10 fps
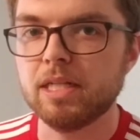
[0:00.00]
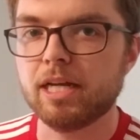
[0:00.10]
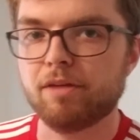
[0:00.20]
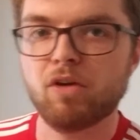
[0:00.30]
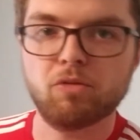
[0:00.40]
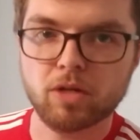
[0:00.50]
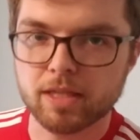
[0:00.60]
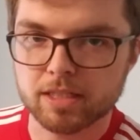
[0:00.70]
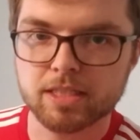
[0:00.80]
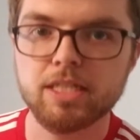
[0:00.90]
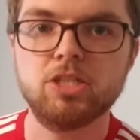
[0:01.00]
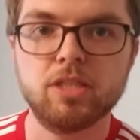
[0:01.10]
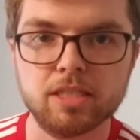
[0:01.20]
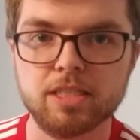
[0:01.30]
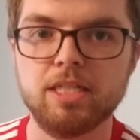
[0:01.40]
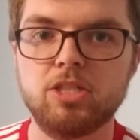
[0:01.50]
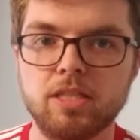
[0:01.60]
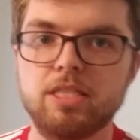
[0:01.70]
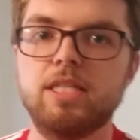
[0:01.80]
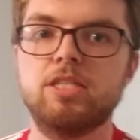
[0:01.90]
like if I run this station, this station,
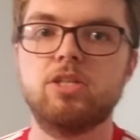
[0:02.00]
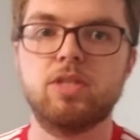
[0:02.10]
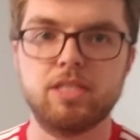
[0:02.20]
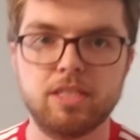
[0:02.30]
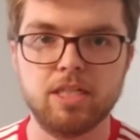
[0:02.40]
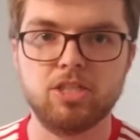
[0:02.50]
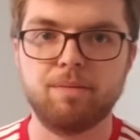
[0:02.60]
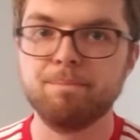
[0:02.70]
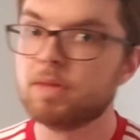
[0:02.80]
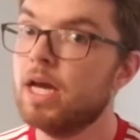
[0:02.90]
this station, or this station?